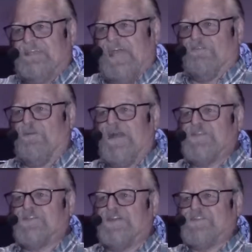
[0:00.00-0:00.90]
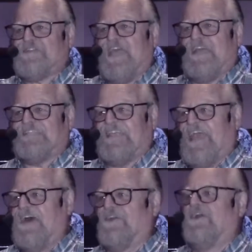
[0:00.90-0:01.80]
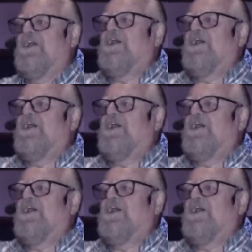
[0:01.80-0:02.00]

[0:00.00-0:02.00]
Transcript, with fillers: Everybody's going to say it together.